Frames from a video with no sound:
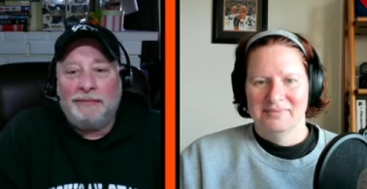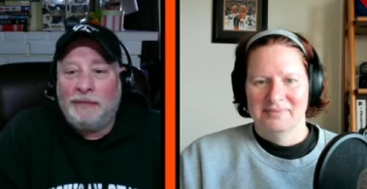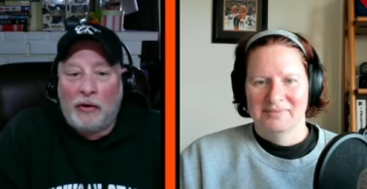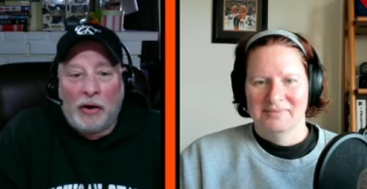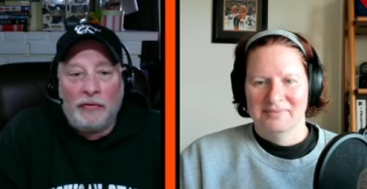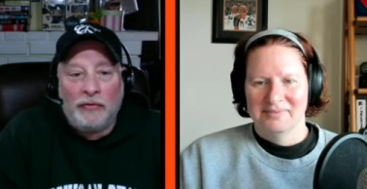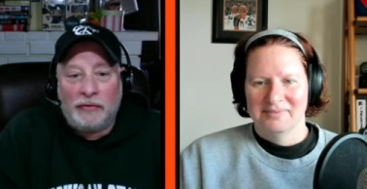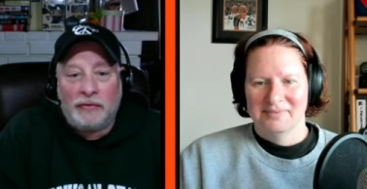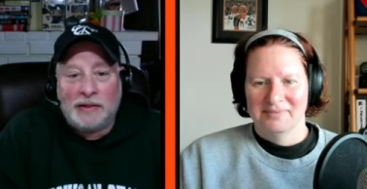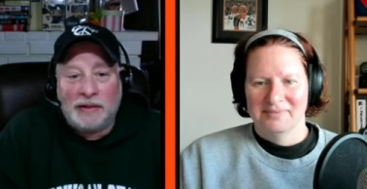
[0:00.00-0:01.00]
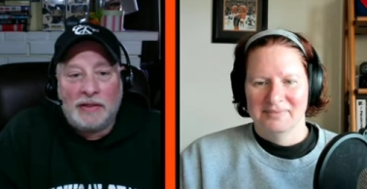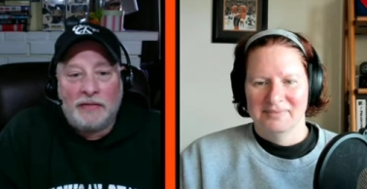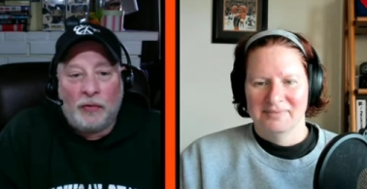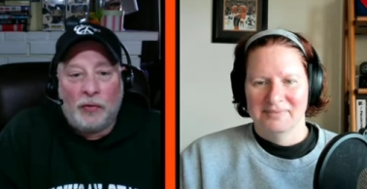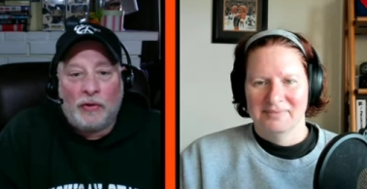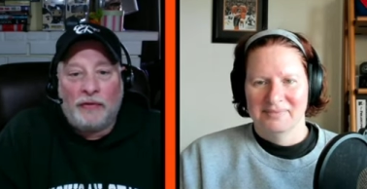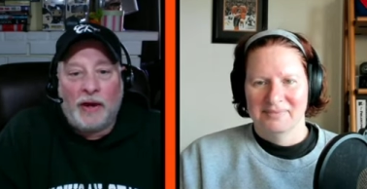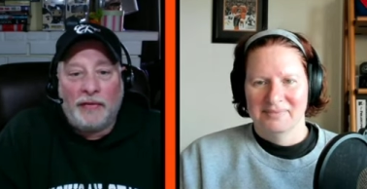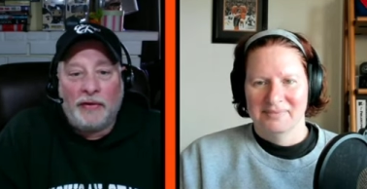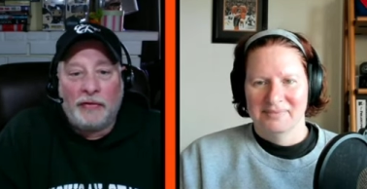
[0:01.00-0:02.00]
Speaker 1: There, are, there is at least four or
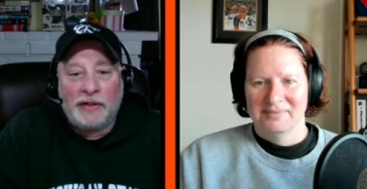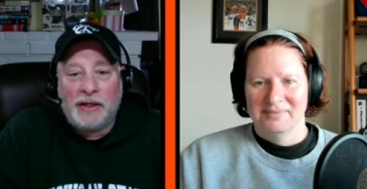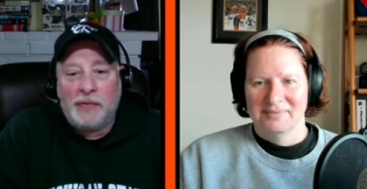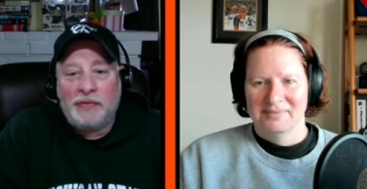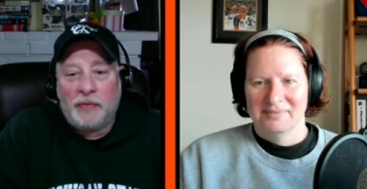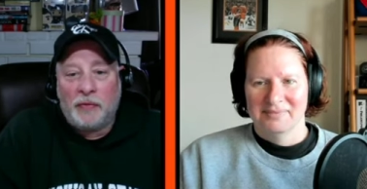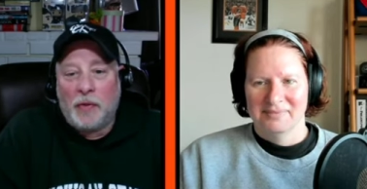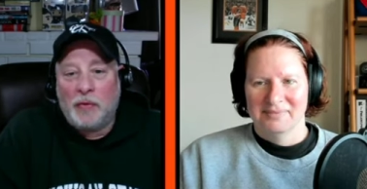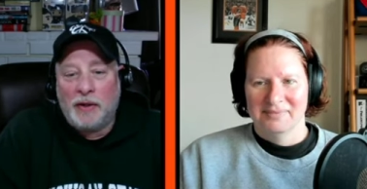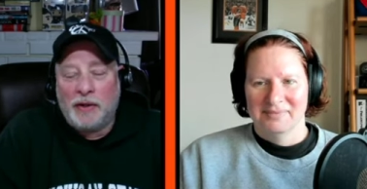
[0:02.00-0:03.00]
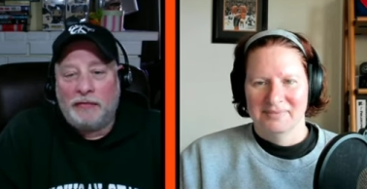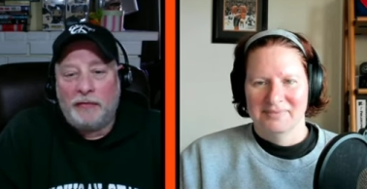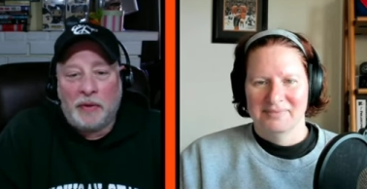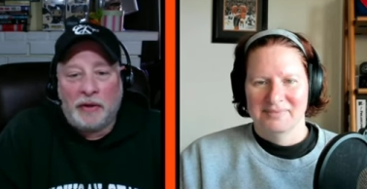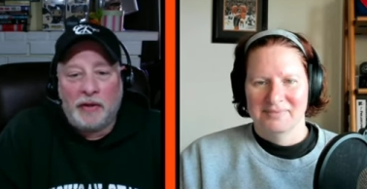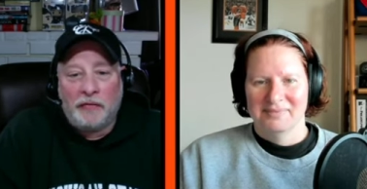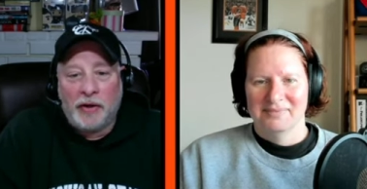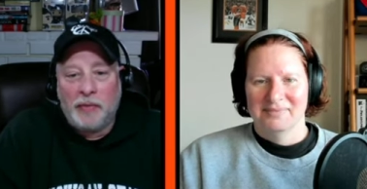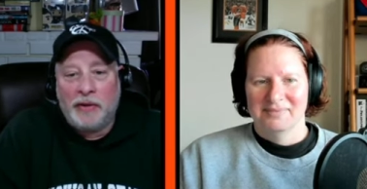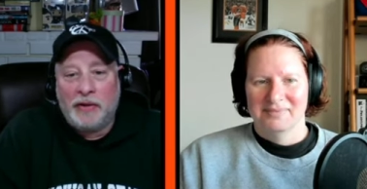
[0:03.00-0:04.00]
five other teams from what we hear from Elliotte
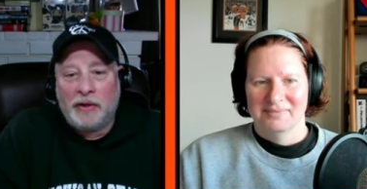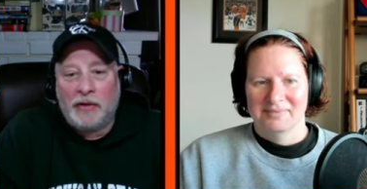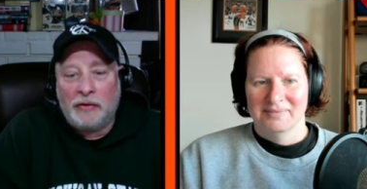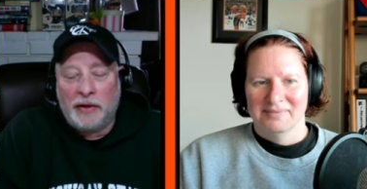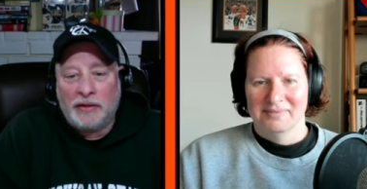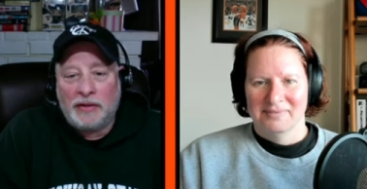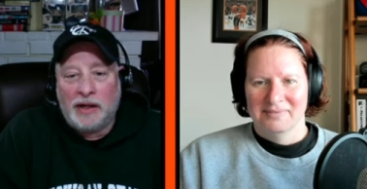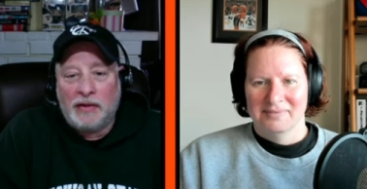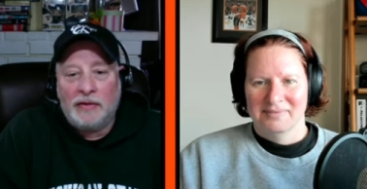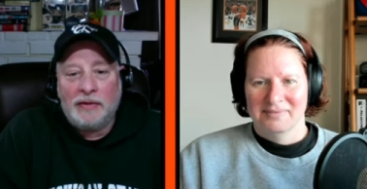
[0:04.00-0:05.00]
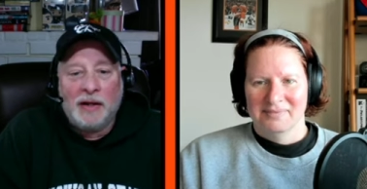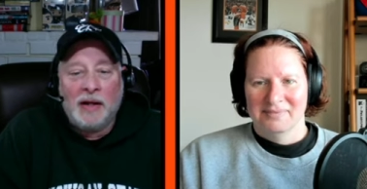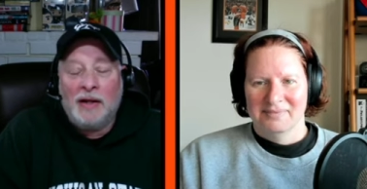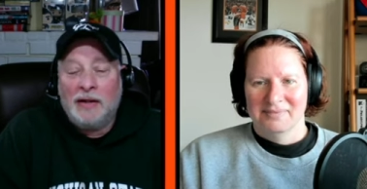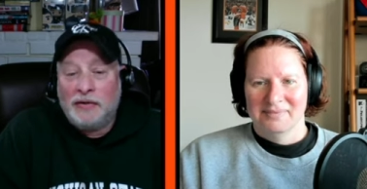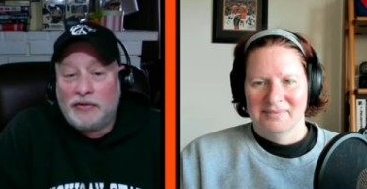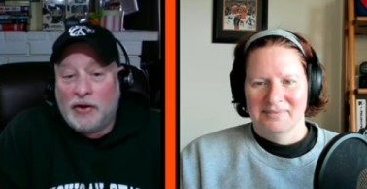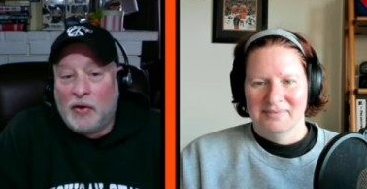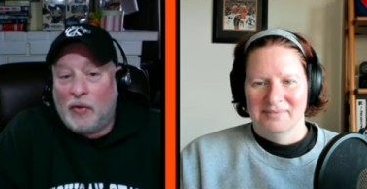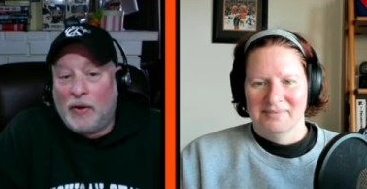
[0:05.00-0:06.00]
Friedman and other insiders.
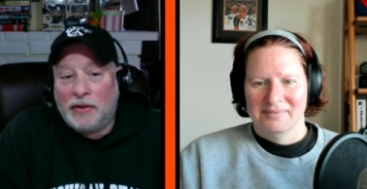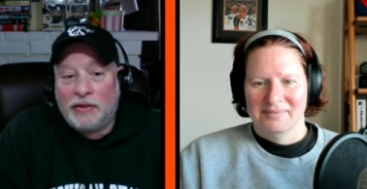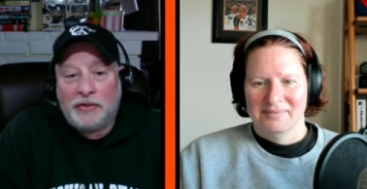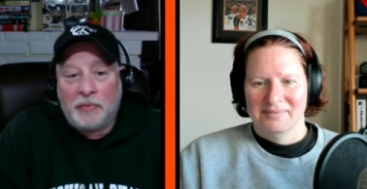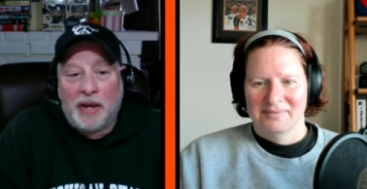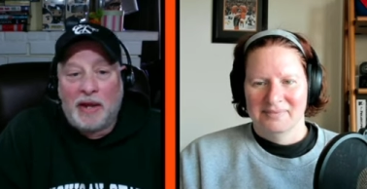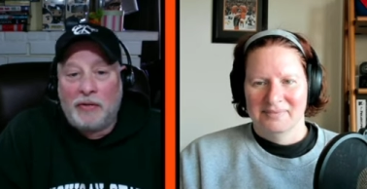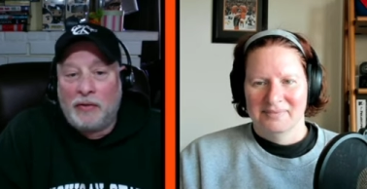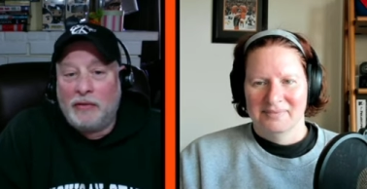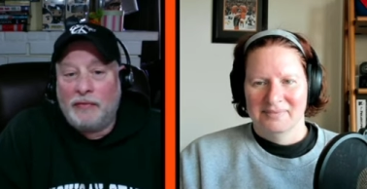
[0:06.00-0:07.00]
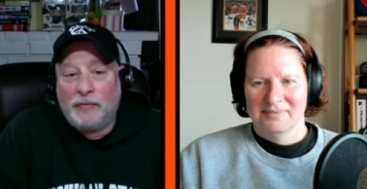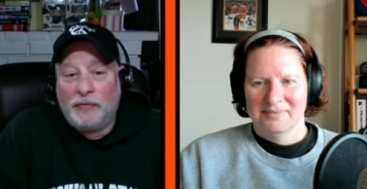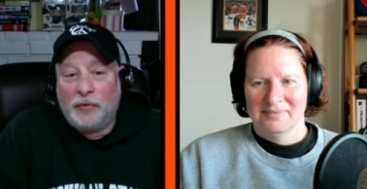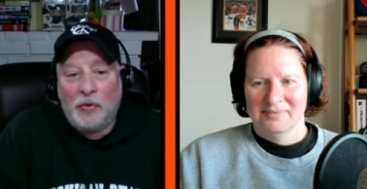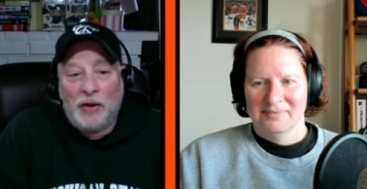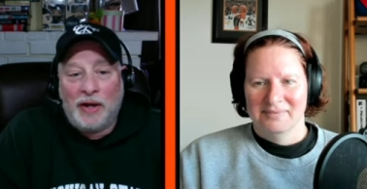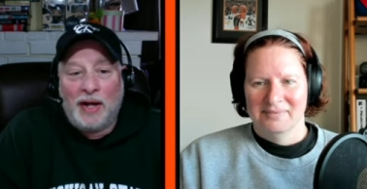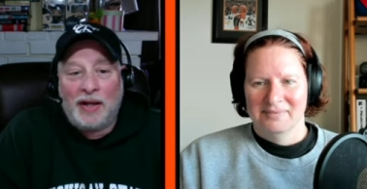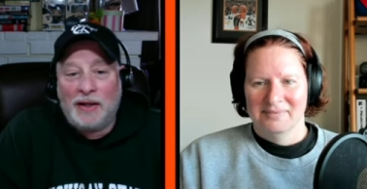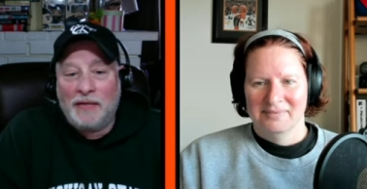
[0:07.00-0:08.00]
So it's just a matter of who in the
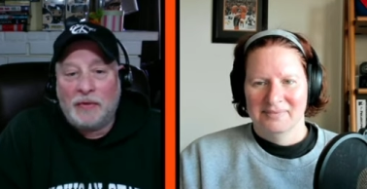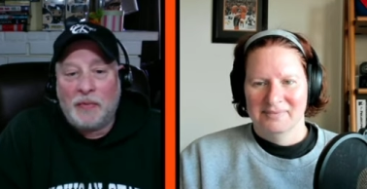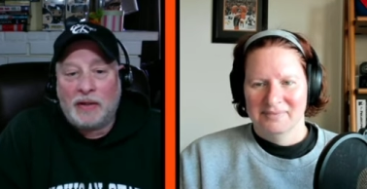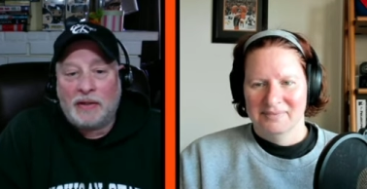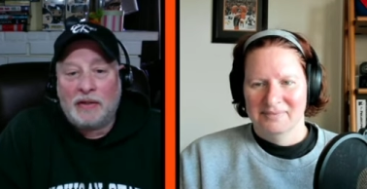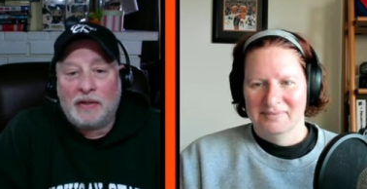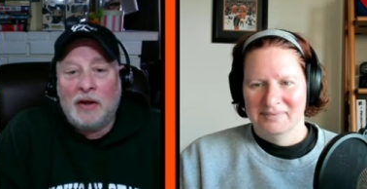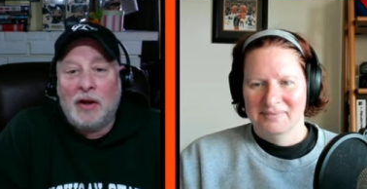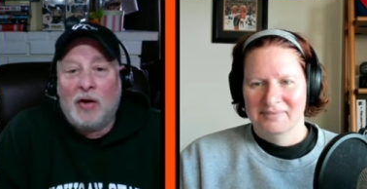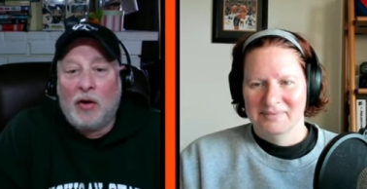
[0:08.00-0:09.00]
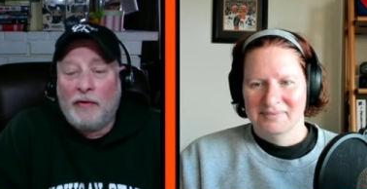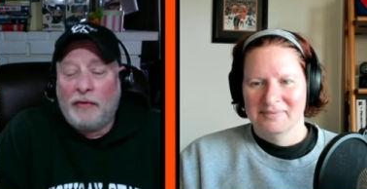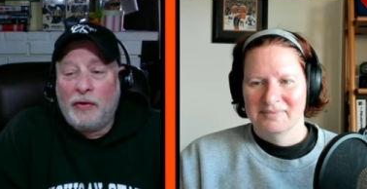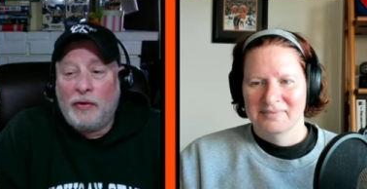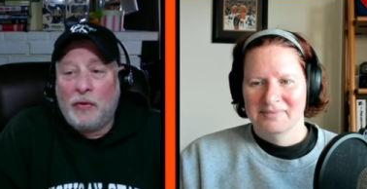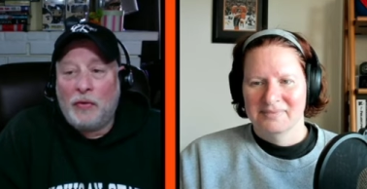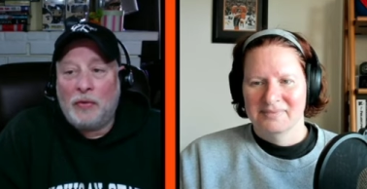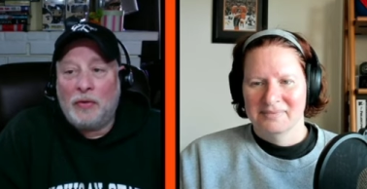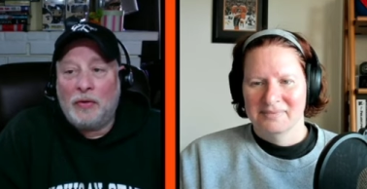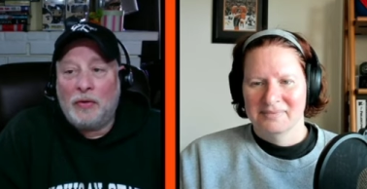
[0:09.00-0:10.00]
end gives the best offer or
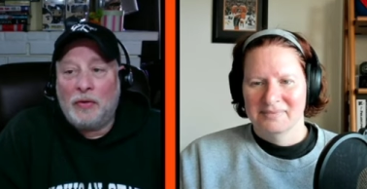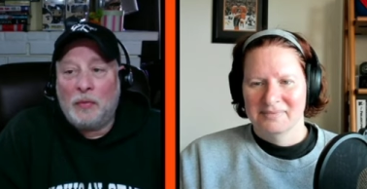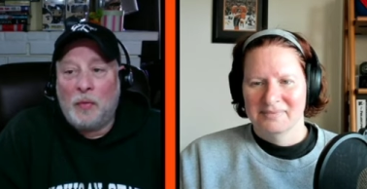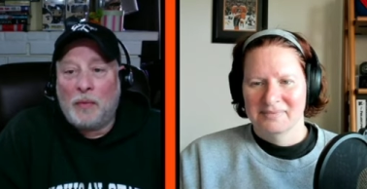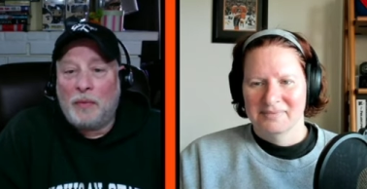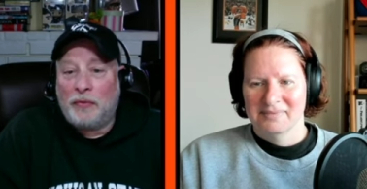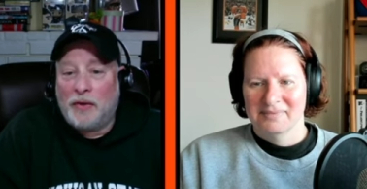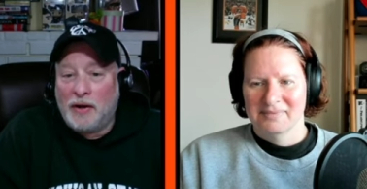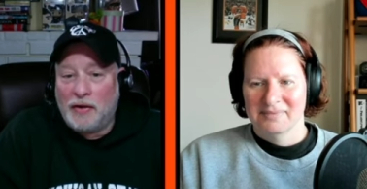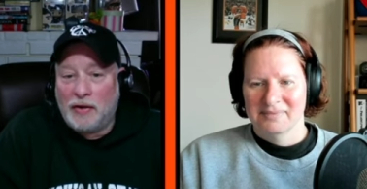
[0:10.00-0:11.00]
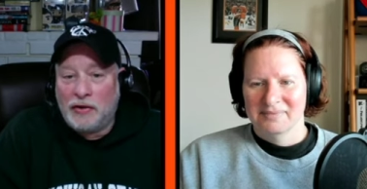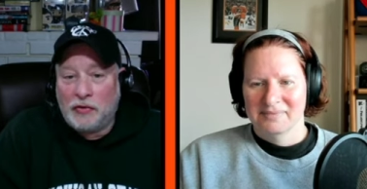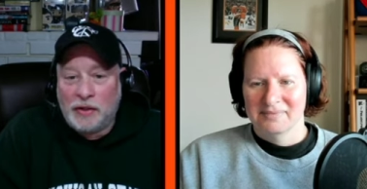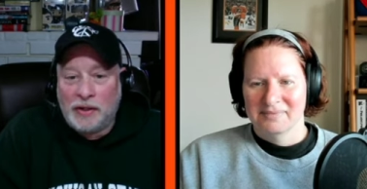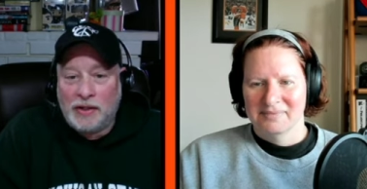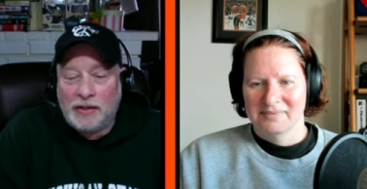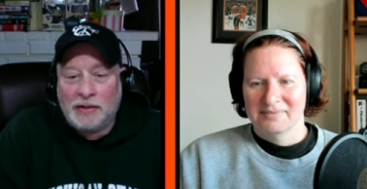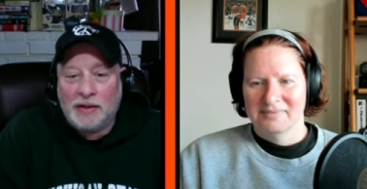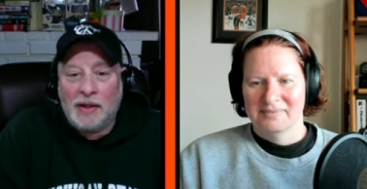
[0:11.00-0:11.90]
what player intrigues